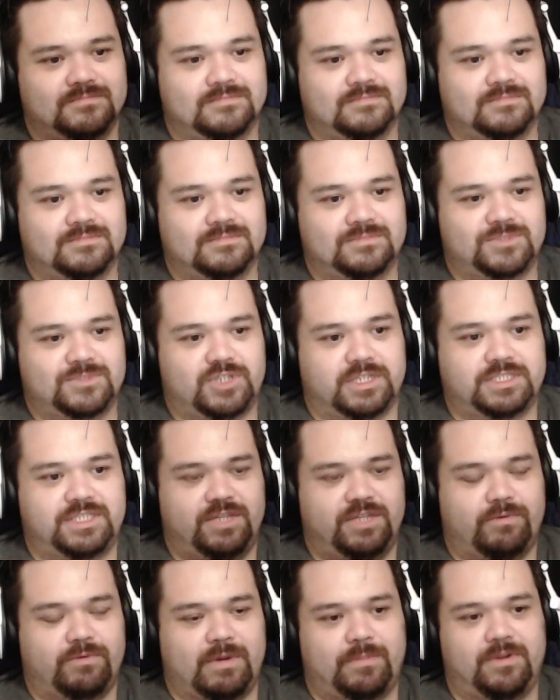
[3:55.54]
So I see
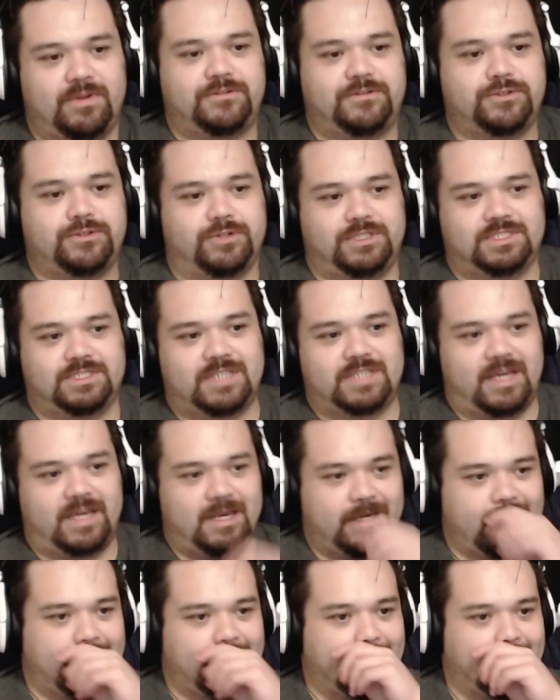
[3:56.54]
the weapon of choice is the
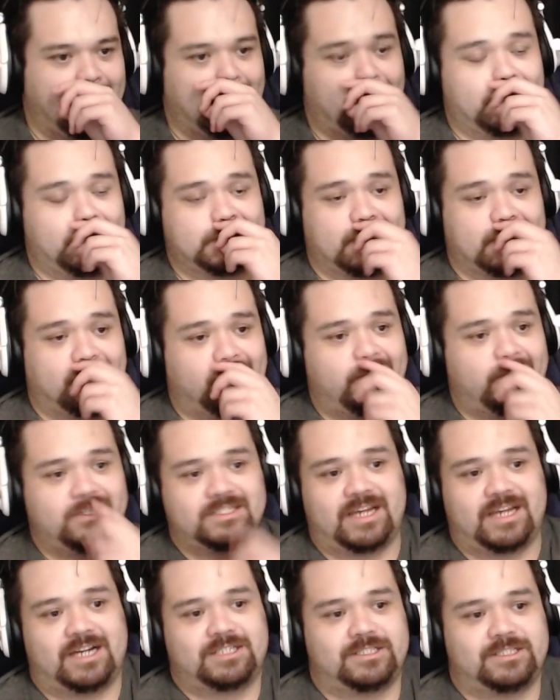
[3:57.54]
AK, which I heard is
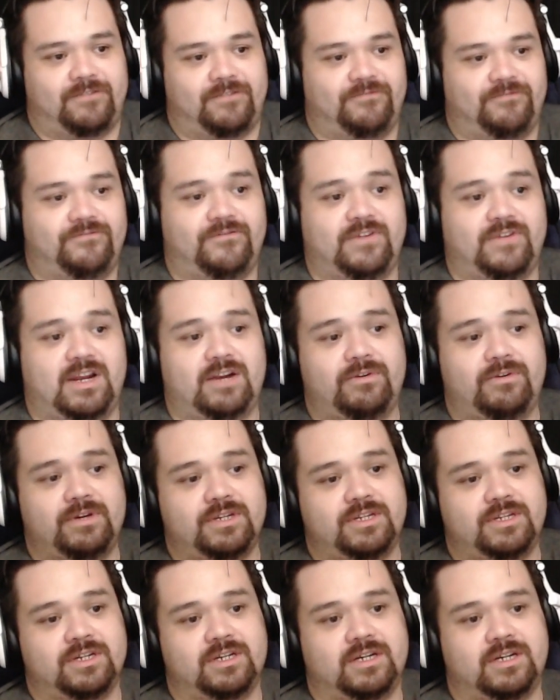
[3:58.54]
actually very
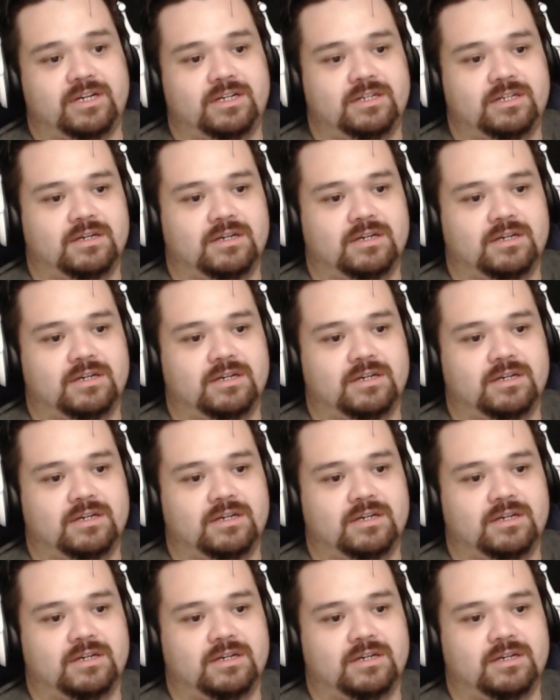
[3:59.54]
good.